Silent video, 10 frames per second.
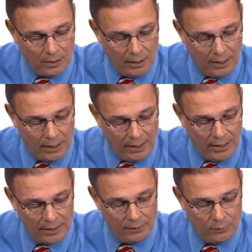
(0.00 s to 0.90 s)

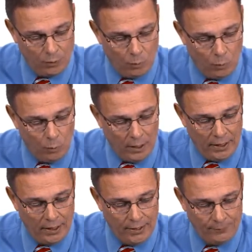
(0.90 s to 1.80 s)
I
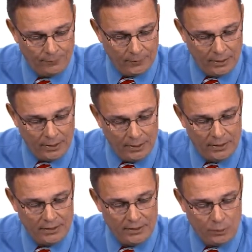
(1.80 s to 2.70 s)
y
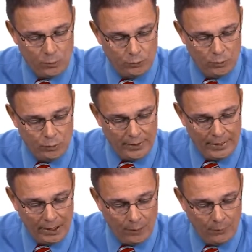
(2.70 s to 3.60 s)
is equal to
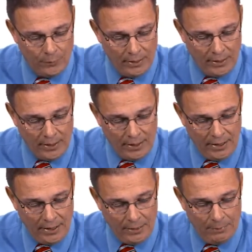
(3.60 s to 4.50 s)
now
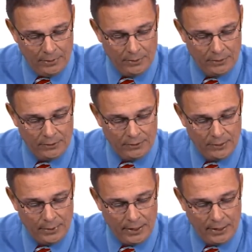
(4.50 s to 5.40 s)
m
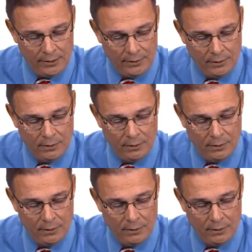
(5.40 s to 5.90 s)
sub n